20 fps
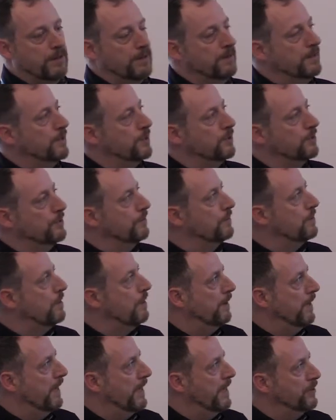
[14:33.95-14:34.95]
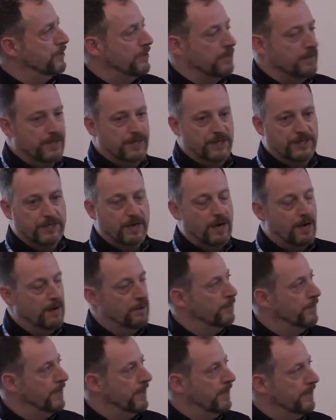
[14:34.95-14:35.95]
conditional correlation is
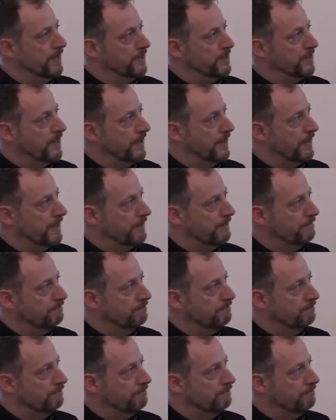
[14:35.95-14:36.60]
unrealistic,